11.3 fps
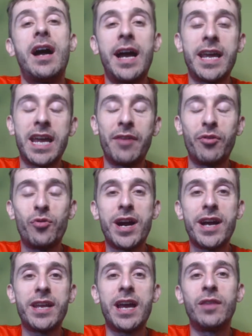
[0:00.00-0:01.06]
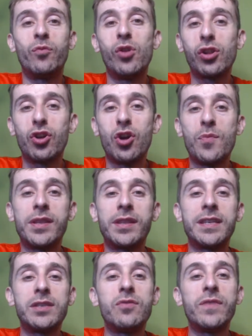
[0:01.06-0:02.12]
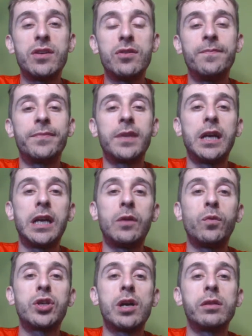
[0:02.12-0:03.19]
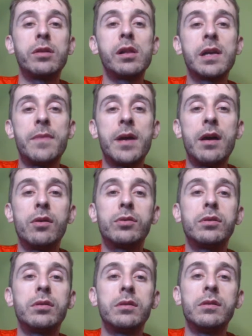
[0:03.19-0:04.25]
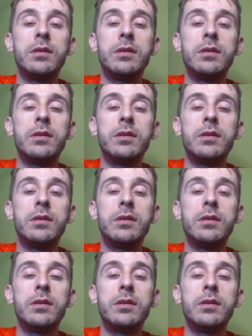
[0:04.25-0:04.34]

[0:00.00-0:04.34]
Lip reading: Hi everyone and welcome in this new video in which I'll talk about